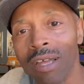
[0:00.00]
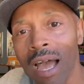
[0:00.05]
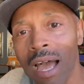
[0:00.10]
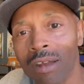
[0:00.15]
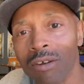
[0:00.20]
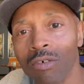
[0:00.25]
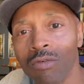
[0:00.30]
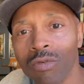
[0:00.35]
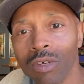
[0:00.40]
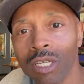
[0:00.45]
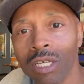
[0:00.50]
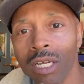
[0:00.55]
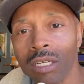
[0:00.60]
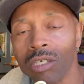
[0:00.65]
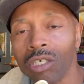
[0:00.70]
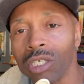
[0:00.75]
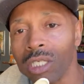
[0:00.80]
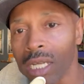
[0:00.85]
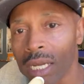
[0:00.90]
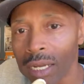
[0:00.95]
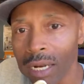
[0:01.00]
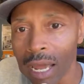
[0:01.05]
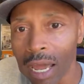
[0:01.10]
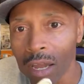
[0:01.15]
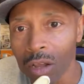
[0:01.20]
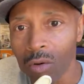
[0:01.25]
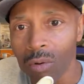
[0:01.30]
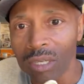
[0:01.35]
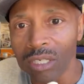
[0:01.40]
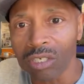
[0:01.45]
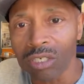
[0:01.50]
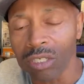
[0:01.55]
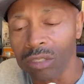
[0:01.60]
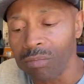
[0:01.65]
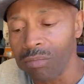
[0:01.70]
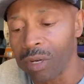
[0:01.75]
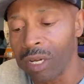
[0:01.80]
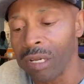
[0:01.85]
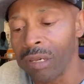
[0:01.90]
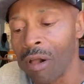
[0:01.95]
Yet. I don't really understand that
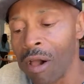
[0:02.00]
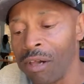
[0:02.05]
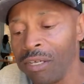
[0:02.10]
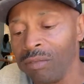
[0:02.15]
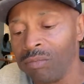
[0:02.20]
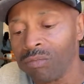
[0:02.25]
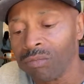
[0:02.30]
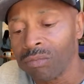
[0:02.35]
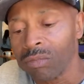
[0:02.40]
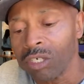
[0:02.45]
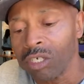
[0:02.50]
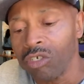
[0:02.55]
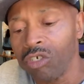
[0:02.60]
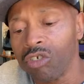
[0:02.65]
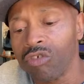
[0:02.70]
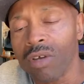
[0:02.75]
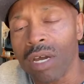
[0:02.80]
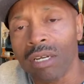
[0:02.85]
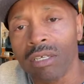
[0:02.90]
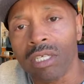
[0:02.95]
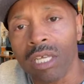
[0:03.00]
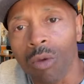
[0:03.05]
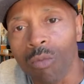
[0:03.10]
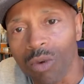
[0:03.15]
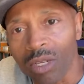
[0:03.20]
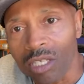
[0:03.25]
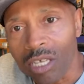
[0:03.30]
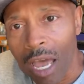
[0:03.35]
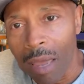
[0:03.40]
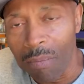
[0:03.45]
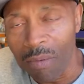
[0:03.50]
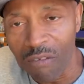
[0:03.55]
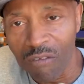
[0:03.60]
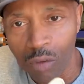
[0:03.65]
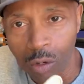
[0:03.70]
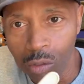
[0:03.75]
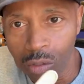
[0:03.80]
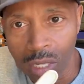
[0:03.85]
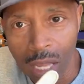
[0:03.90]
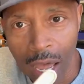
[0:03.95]
question, but you're trying to say what type of
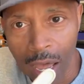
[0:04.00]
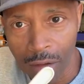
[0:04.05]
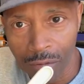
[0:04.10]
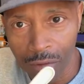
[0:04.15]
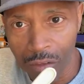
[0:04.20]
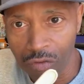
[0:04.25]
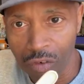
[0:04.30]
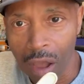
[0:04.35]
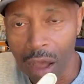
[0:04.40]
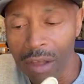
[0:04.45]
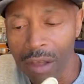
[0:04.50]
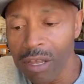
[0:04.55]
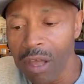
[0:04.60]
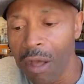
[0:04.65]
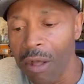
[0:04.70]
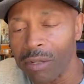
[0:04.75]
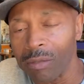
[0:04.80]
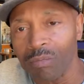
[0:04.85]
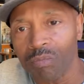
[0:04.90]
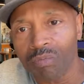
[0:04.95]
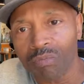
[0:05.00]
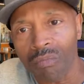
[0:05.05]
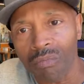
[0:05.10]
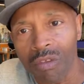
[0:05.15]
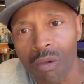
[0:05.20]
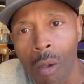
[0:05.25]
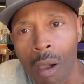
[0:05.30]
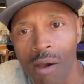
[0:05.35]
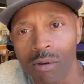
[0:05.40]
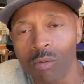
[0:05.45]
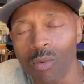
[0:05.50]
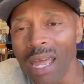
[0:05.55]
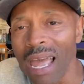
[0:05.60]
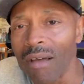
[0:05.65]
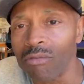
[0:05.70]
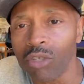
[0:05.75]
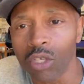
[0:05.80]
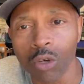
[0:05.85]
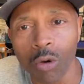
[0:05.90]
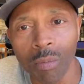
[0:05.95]
foods I haven't tried yet? We
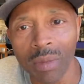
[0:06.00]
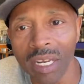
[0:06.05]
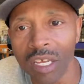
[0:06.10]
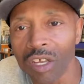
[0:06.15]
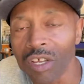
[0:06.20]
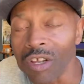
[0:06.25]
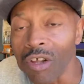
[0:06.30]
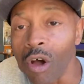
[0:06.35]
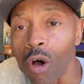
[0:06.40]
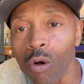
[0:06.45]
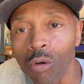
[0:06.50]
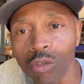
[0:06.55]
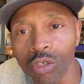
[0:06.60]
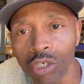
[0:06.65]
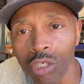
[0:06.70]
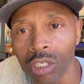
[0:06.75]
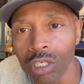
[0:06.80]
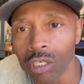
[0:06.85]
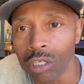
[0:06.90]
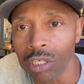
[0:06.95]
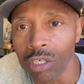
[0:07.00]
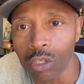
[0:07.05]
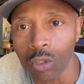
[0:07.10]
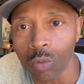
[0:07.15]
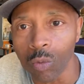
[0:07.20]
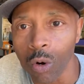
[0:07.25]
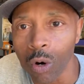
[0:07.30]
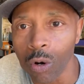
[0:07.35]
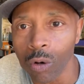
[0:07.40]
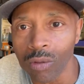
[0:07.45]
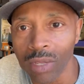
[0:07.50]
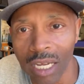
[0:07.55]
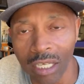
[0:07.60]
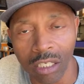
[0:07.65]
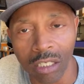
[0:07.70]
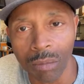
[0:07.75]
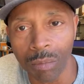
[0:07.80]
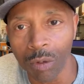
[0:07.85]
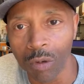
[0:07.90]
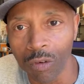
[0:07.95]
have so many cultures in this world.
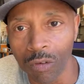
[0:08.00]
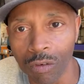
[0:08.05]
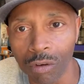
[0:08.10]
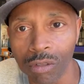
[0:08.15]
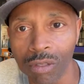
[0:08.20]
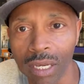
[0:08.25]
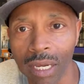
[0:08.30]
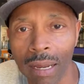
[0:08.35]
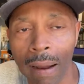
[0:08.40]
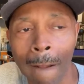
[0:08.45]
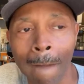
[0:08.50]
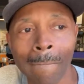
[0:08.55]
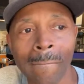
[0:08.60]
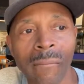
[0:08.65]
That's the beautiful thing.